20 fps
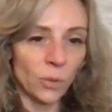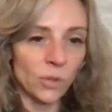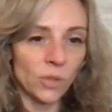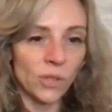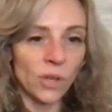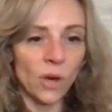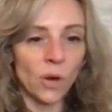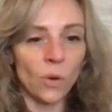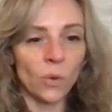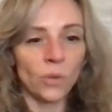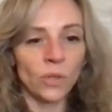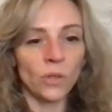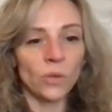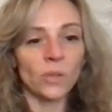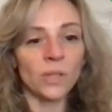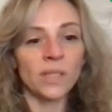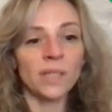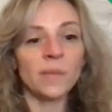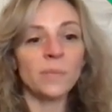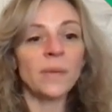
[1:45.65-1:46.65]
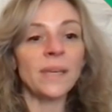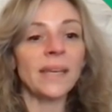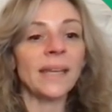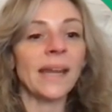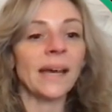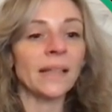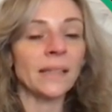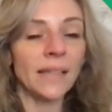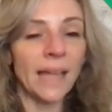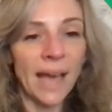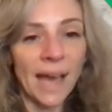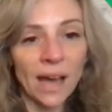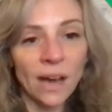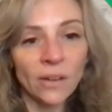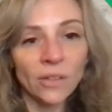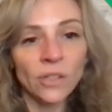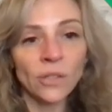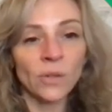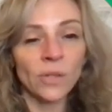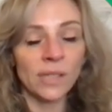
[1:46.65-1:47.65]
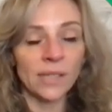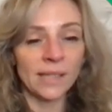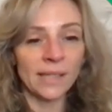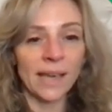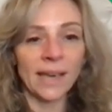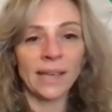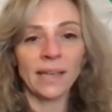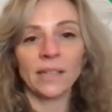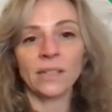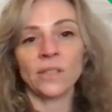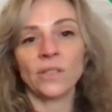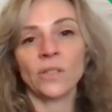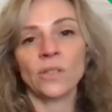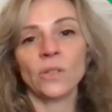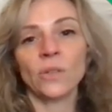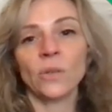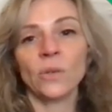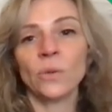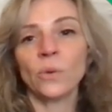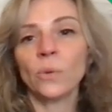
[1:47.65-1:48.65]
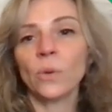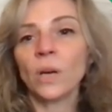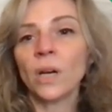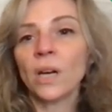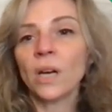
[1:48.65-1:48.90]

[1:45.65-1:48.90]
So you can speak it out loud, you can say it into